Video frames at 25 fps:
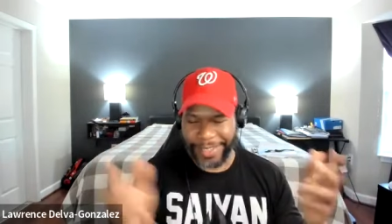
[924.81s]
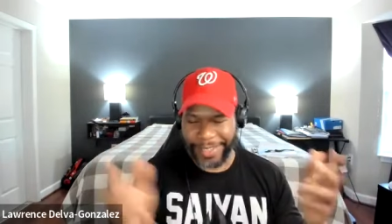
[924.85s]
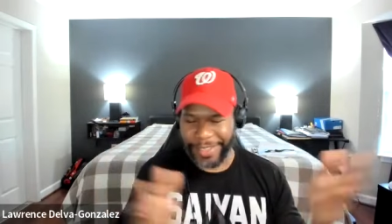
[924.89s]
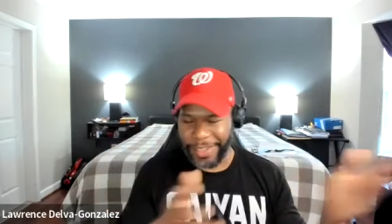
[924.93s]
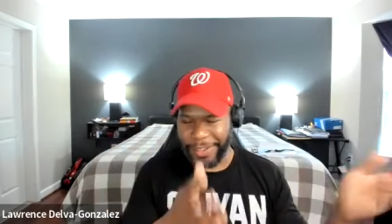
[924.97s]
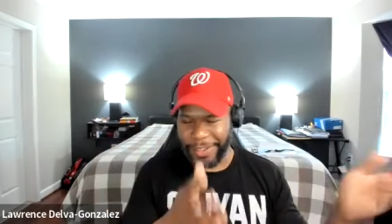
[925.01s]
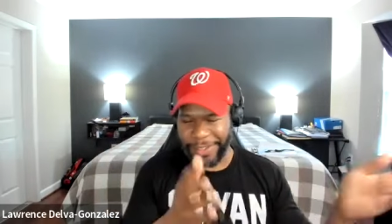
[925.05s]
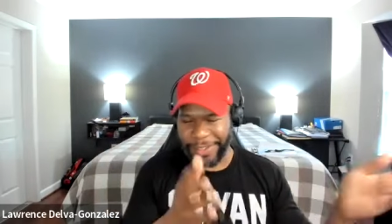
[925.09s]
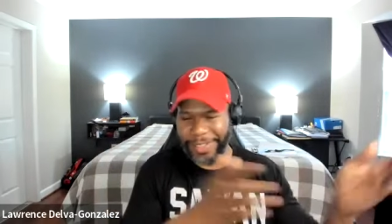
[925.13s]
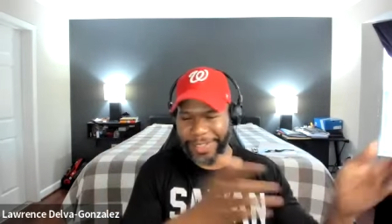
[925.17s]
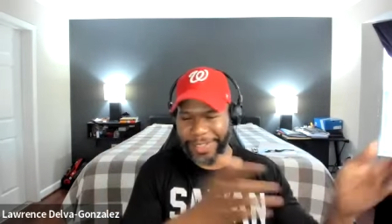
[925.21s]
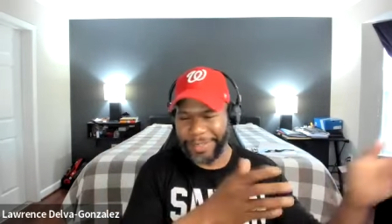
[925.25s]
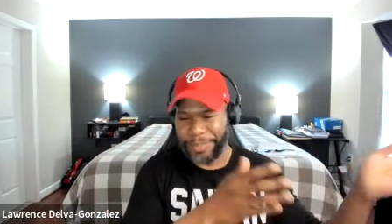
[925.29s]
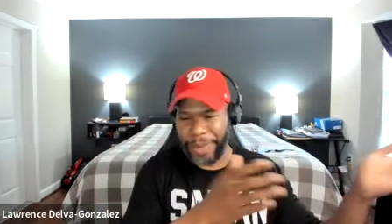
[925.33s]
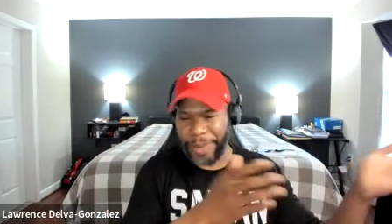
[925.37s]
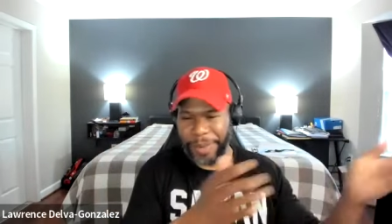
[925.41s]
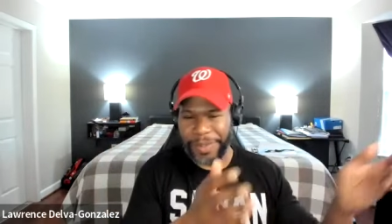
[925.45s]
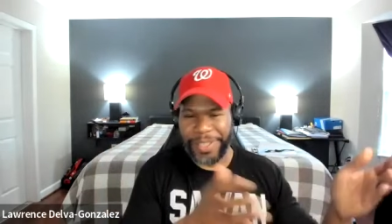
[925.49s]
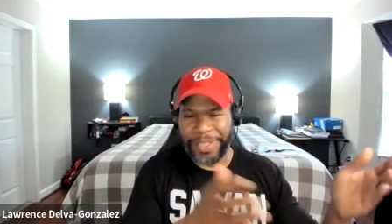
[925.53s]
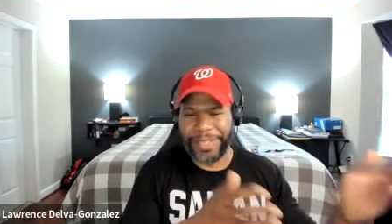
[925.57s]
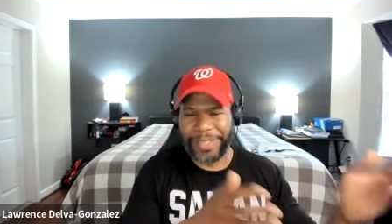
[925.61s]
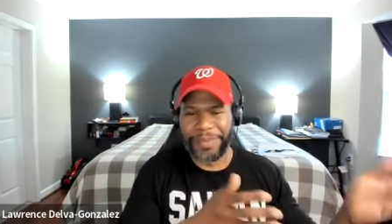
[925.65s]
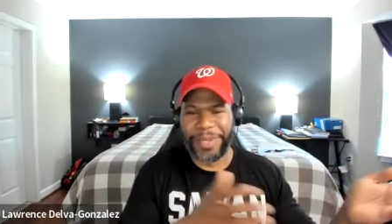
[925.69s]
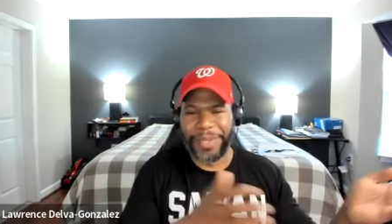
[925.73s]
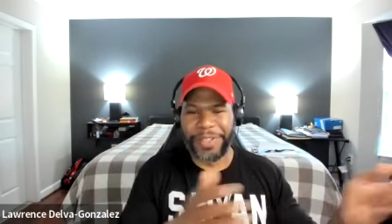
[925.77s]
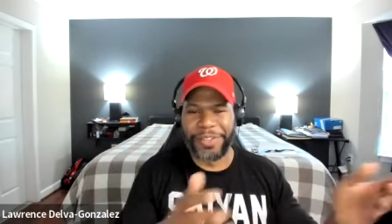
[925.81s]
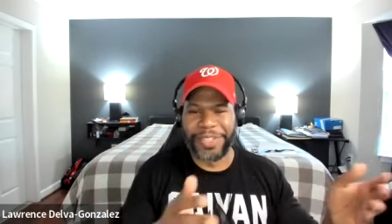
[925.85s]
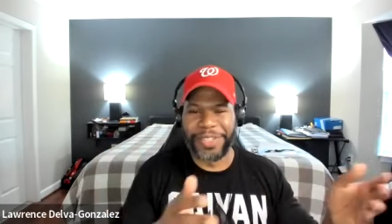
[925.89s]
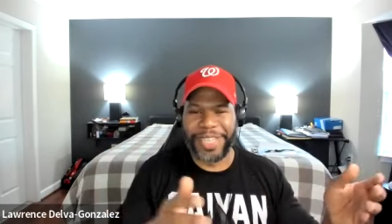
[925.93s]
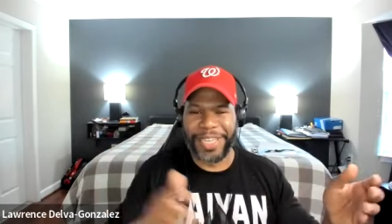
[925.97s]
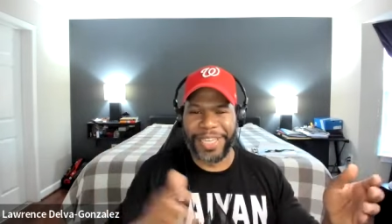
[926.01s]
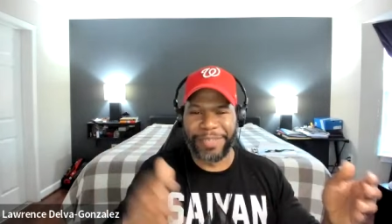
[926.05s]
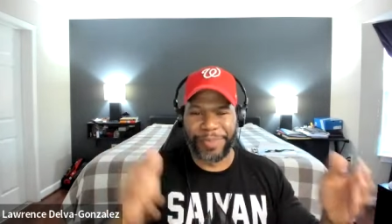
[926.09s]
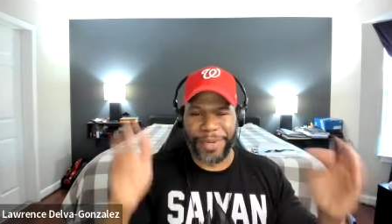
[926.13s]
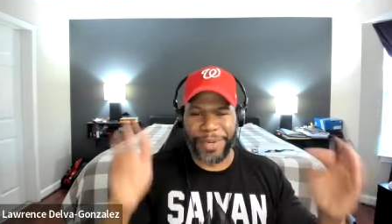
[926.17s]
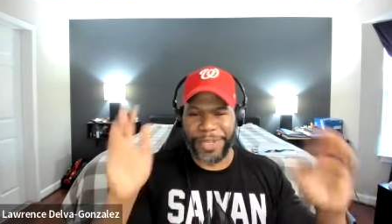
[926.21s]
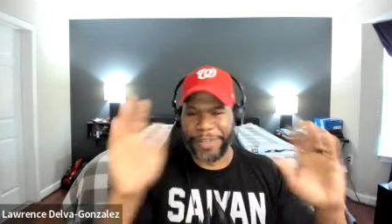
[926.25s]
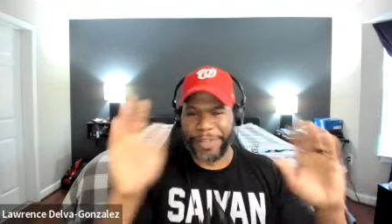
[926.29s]
because there's probably some other
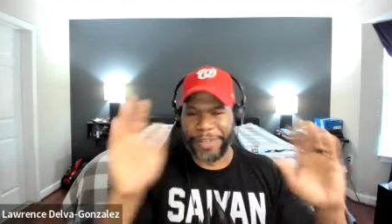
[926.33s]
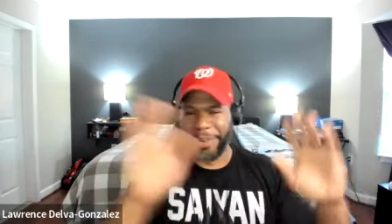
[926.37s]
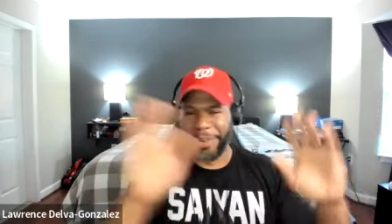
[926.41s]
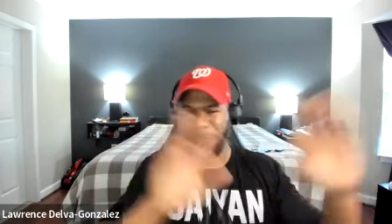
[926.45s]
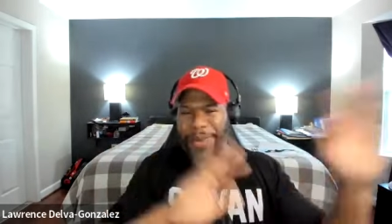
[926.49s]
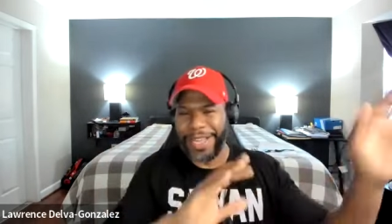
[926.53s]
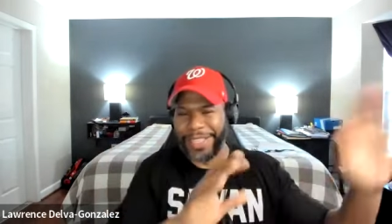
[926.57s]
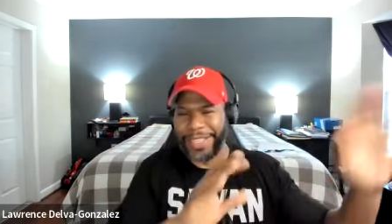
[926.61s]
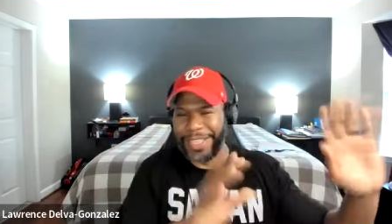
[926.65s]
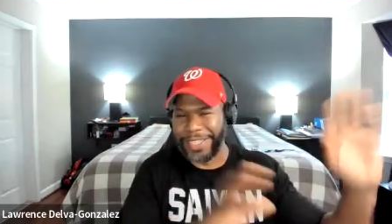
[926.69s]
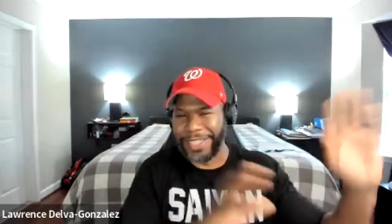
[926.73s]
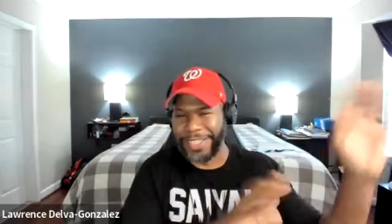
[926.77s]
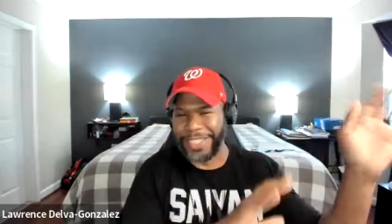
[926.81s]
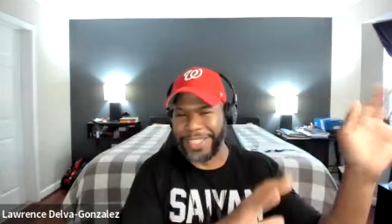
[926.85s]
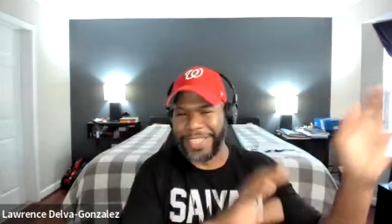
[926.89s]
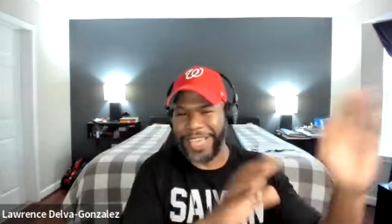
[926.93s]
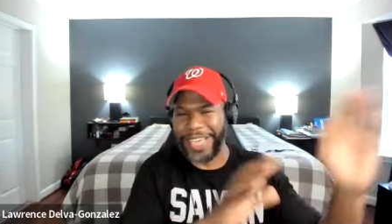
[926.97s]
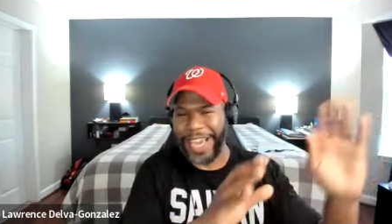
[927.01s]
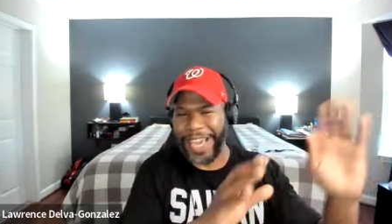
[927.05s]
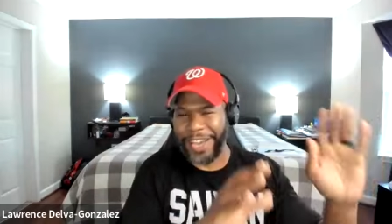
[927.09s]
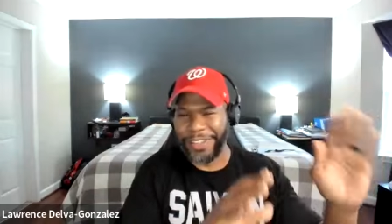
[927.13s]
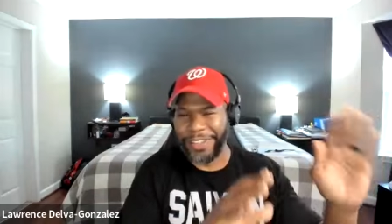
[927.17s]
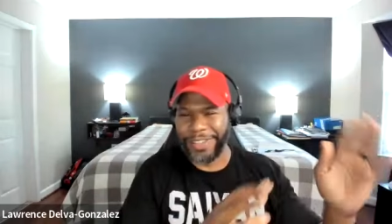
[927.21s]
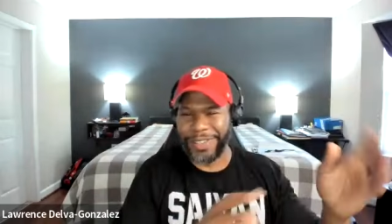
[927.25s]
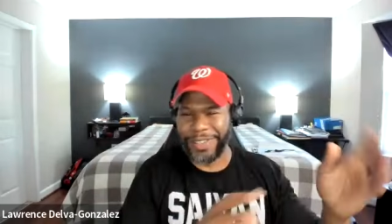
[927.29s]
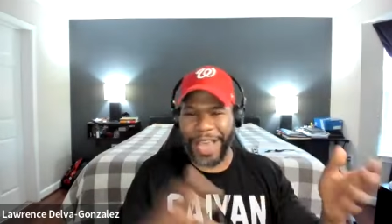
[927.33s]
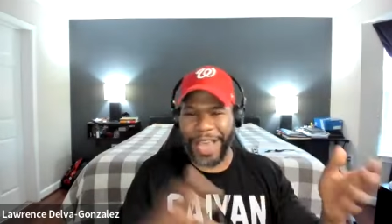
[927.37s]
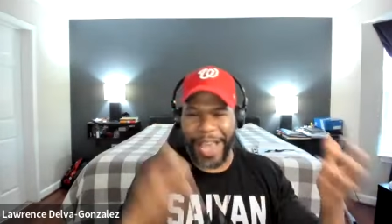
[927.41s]
dates, but in her mind that she counts,